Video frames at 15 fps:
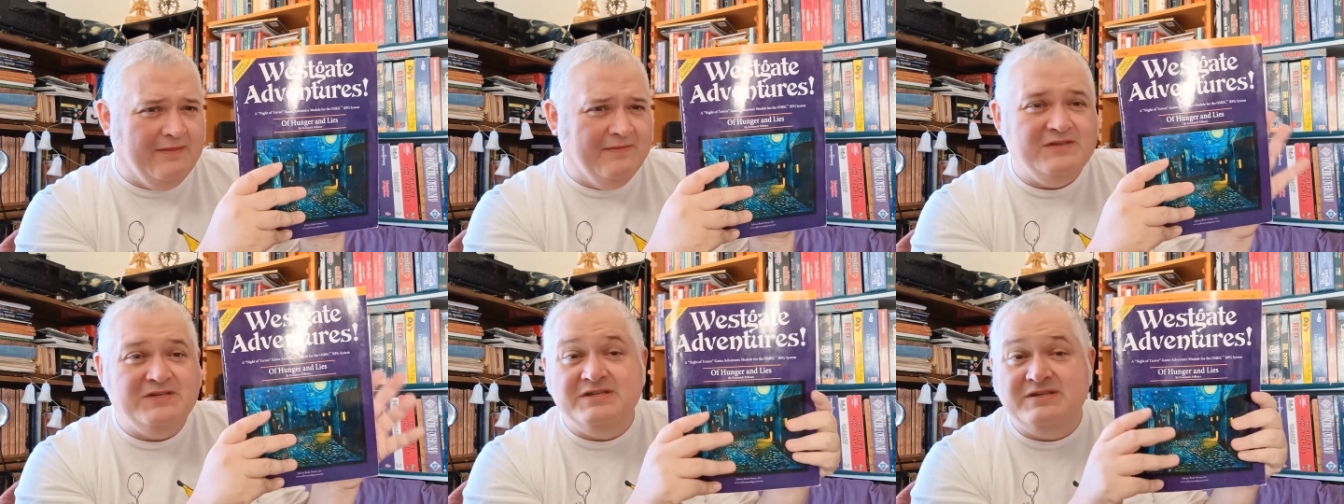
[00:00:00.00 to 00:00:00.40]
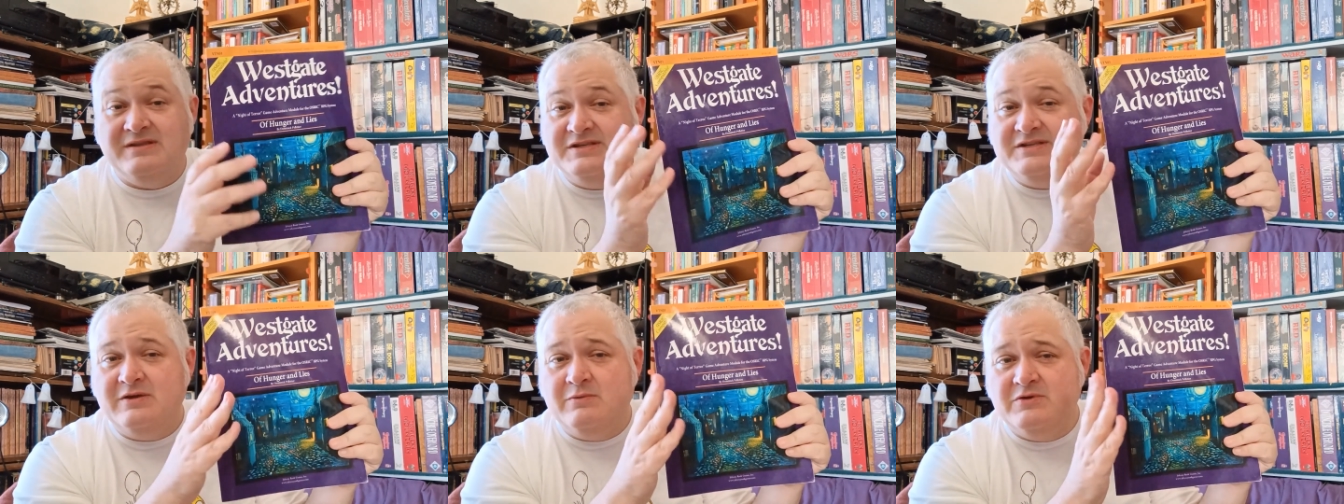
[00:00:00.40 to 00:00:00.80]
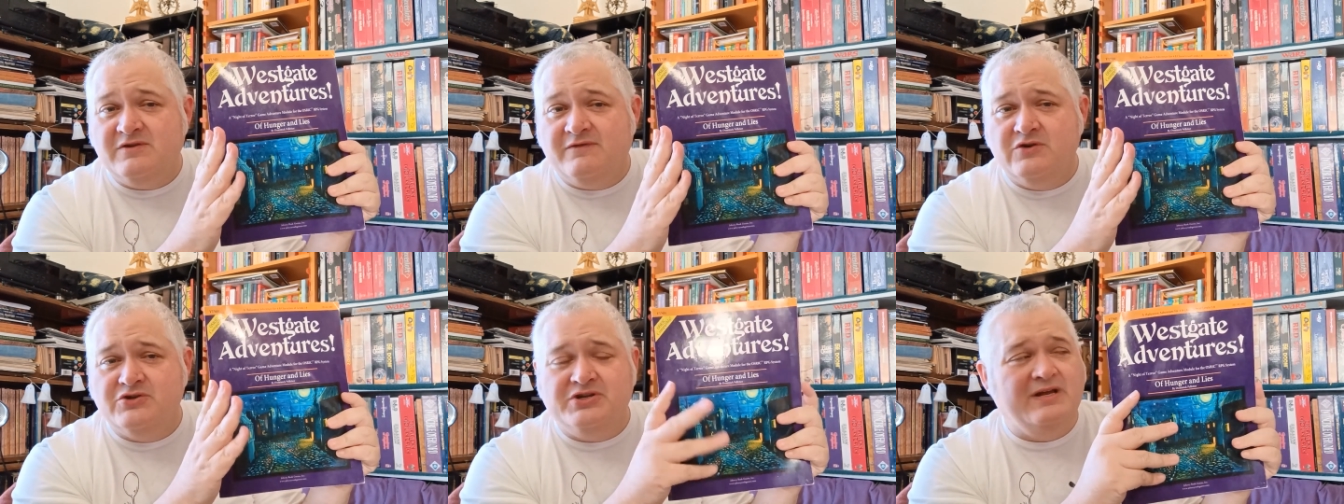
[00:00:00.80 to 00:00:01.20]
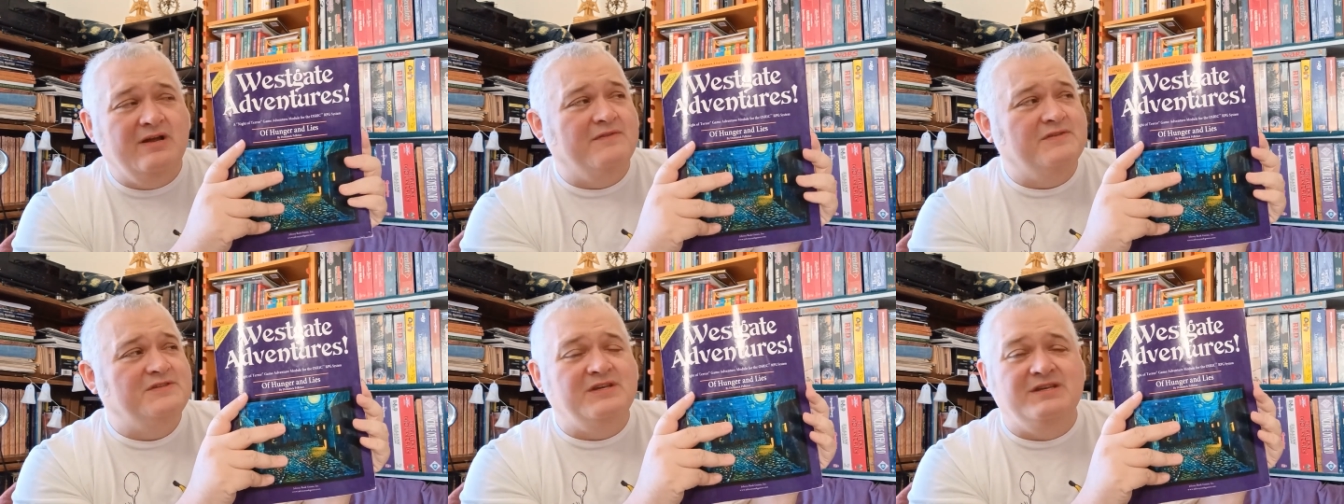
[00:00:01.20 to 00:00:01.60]
This is the original version
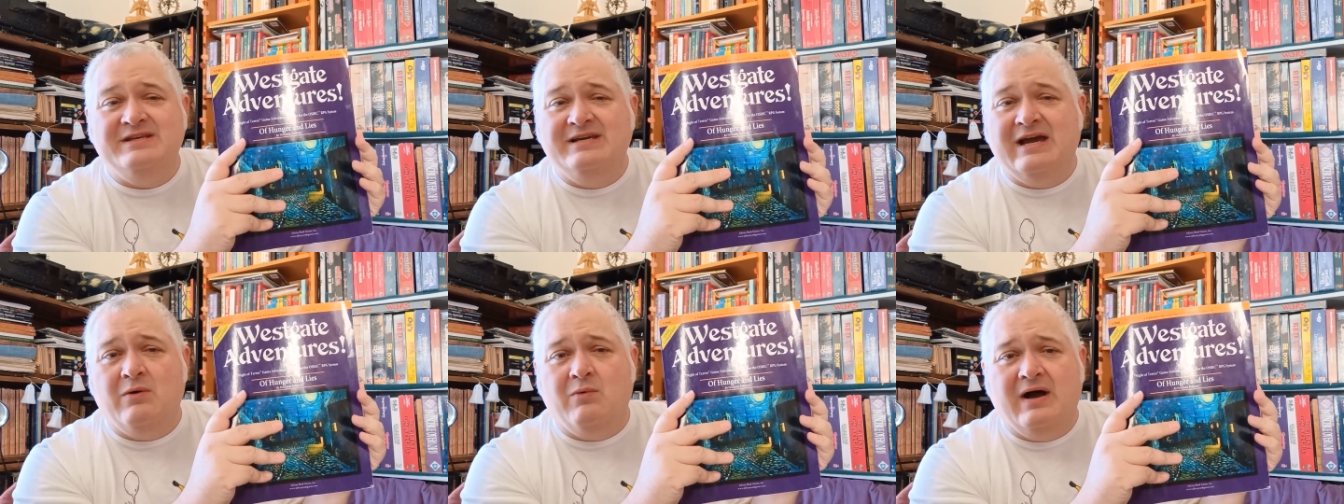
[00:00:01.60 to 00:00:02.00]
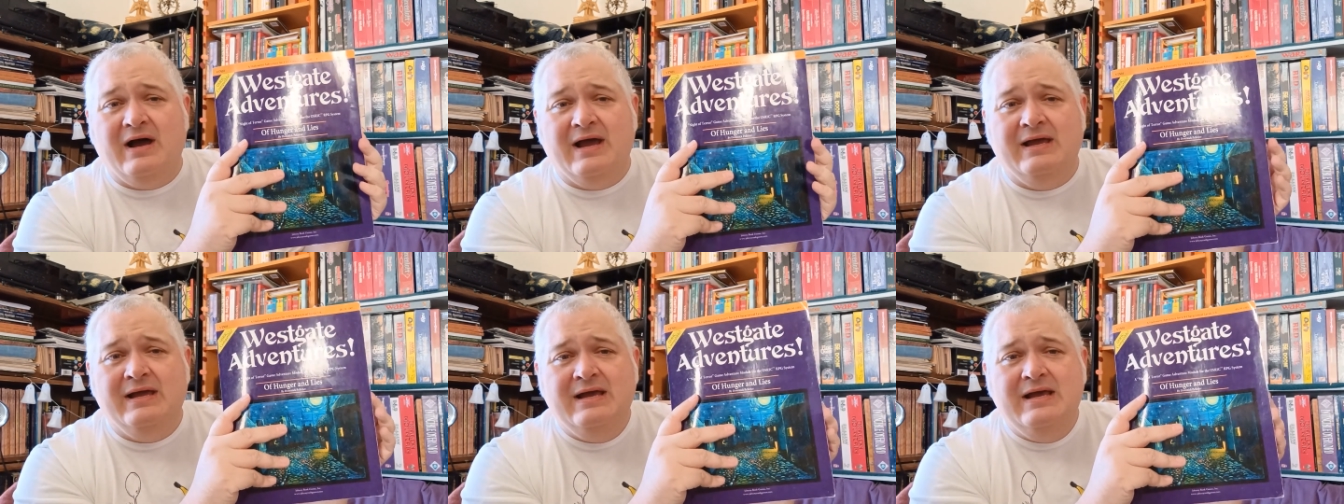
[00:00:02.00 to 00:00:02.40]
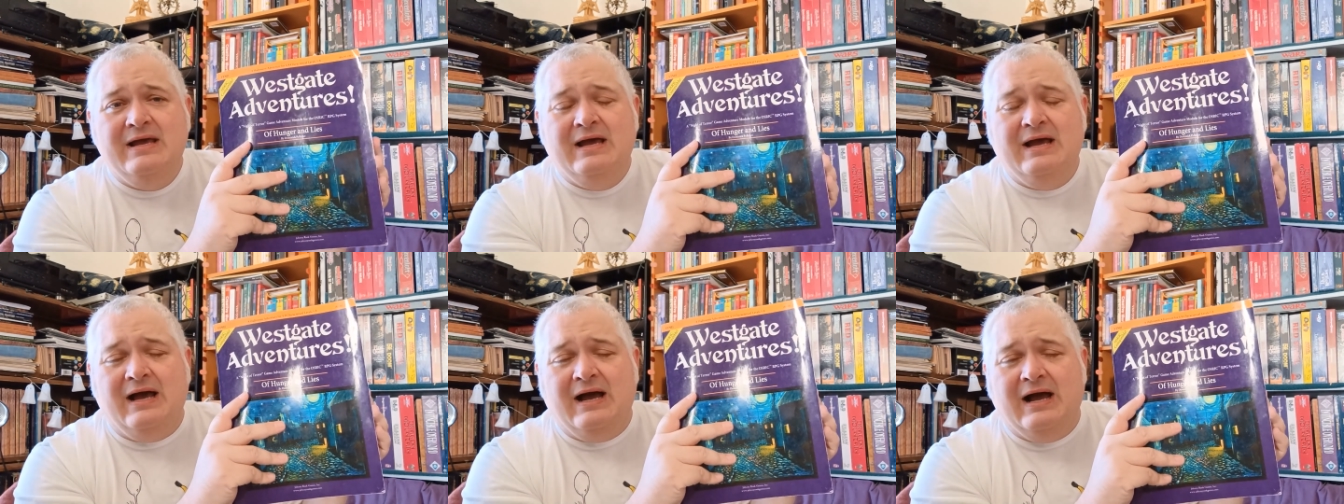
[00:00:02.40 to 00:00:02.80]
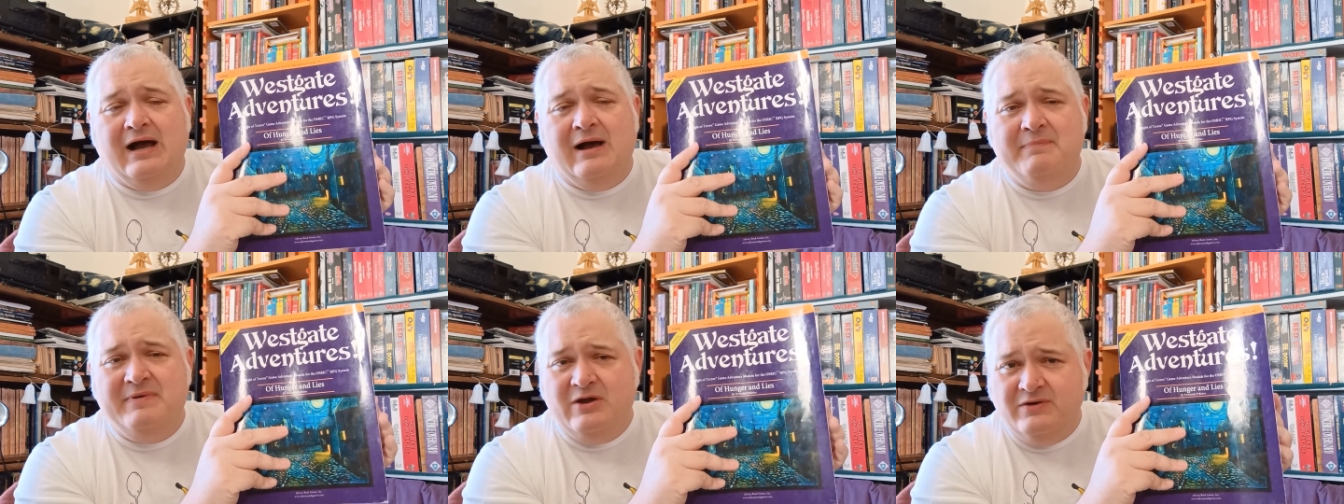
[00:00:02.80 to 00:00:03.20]
here. This is a DIY
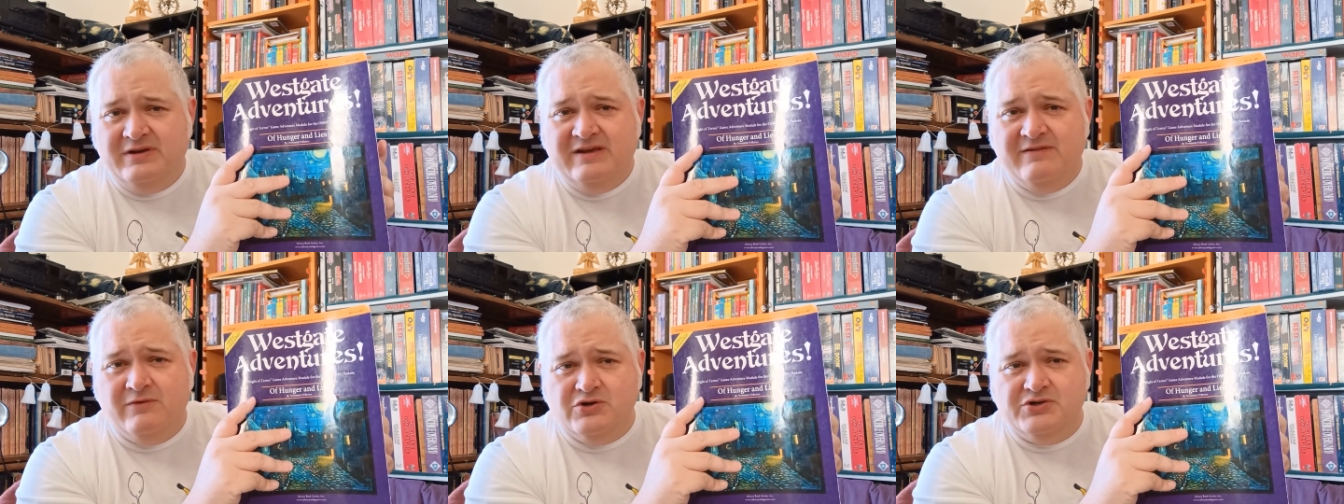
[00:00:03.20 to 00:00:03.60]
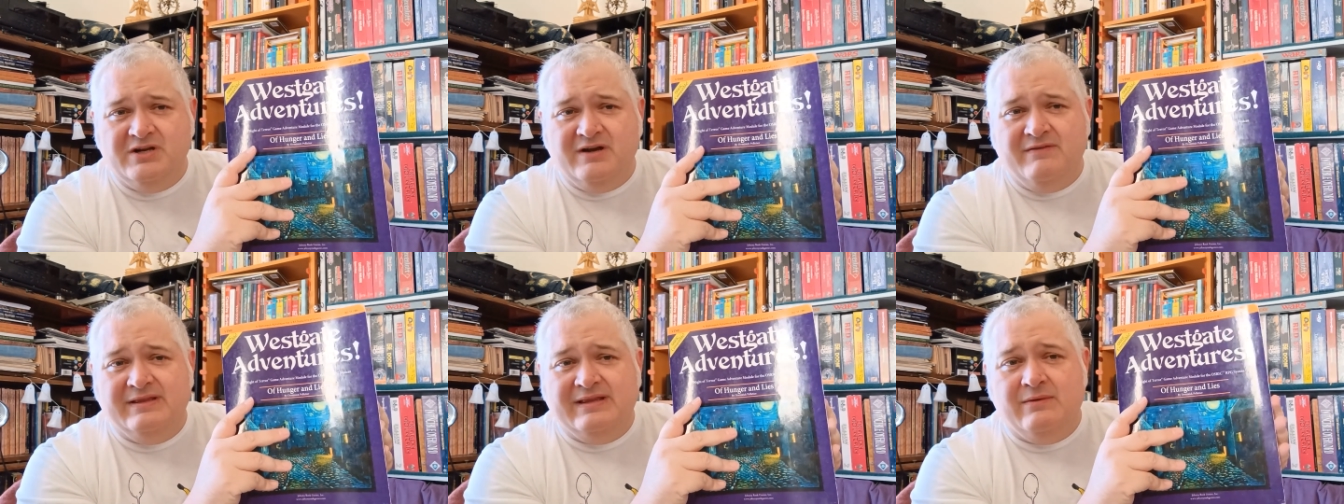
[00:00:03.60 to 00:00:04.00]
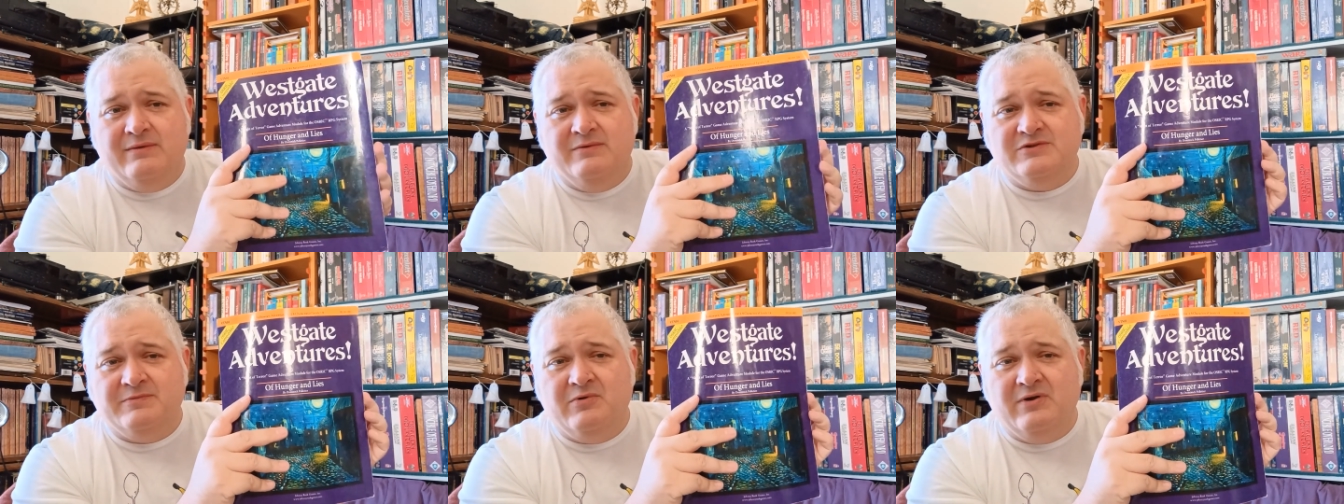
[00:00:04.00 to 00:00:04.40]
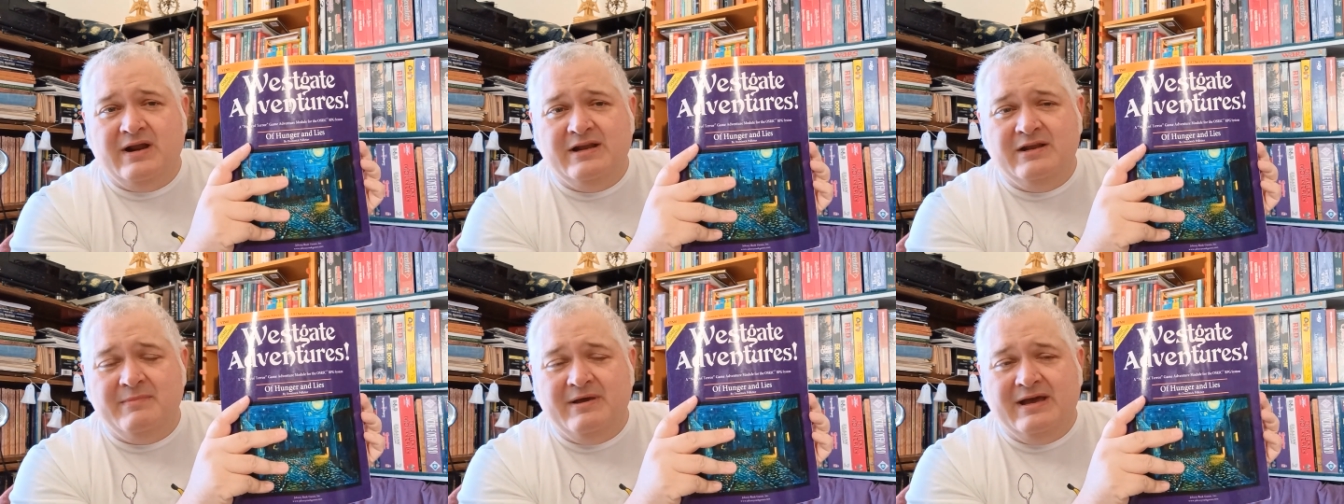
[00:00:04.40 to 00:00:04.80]
POD version of it. That it was a print
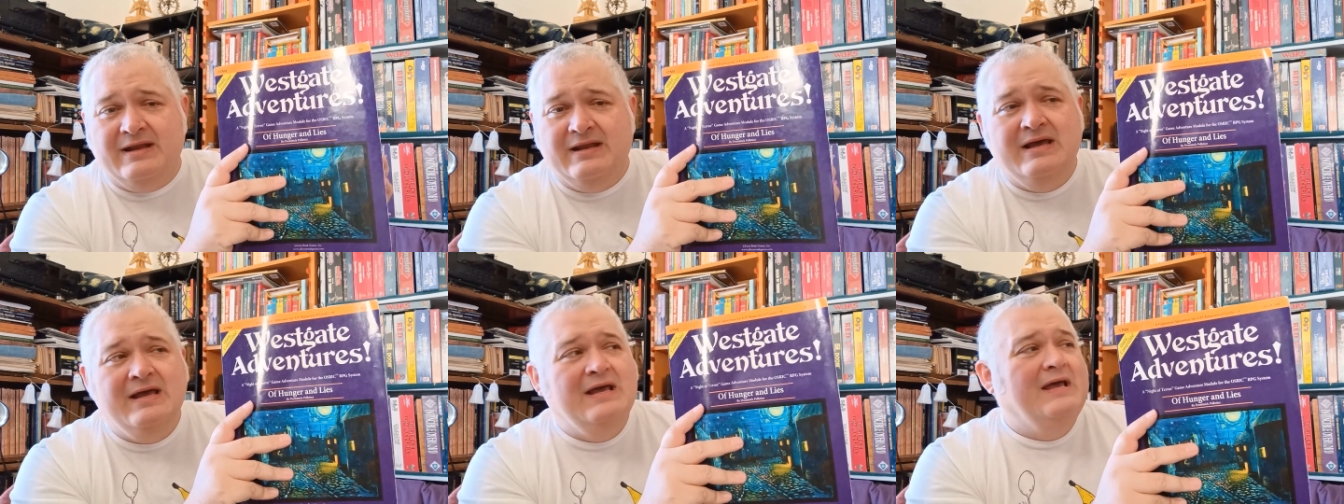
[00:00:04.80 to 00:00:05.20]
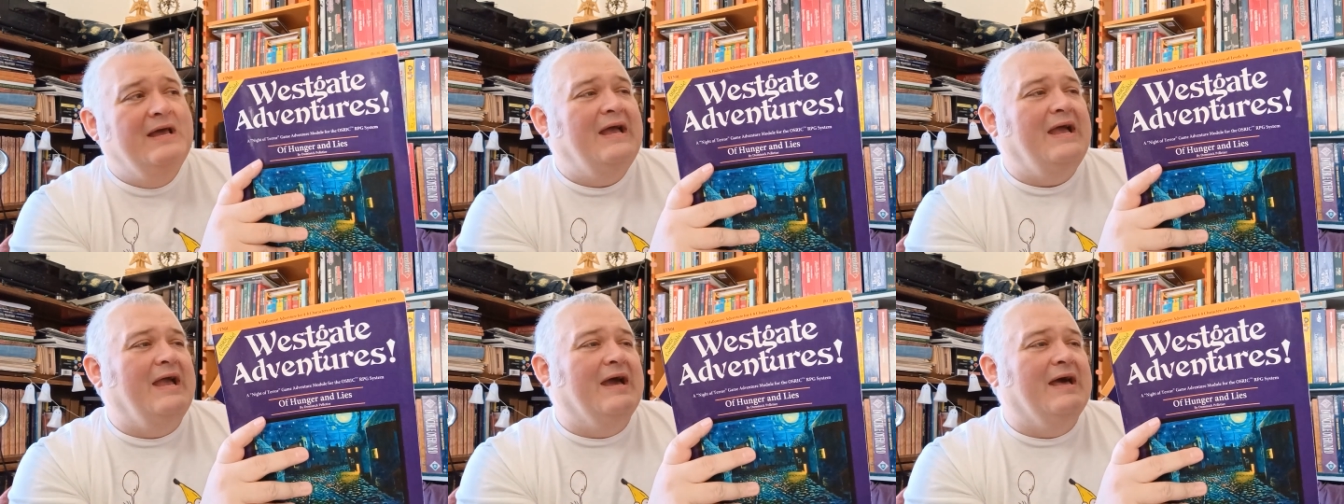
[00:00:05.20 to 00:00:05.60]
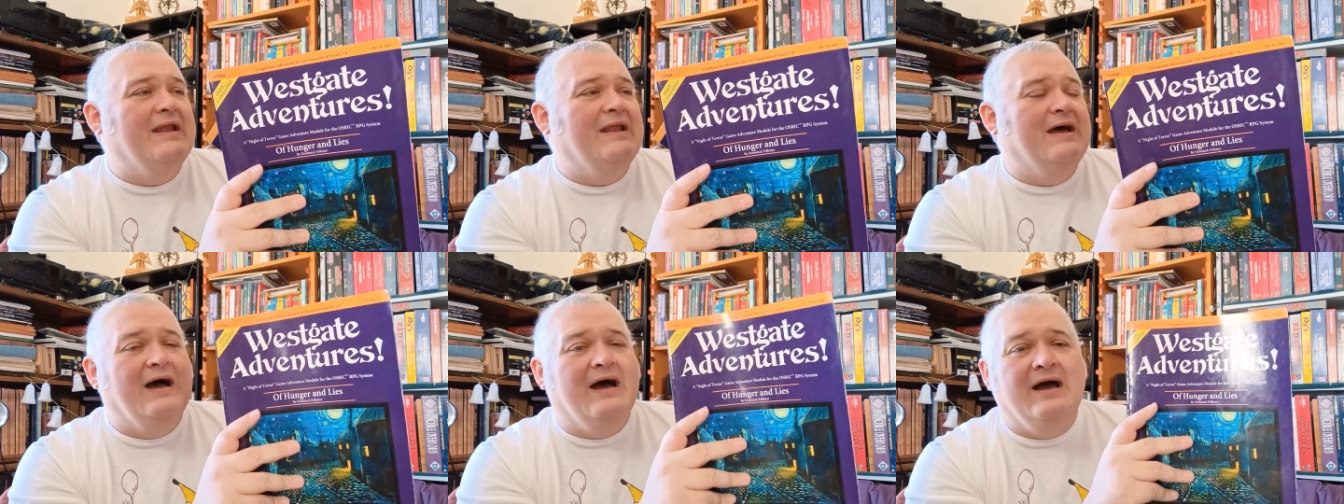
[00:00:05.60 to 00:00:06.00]
on demand, and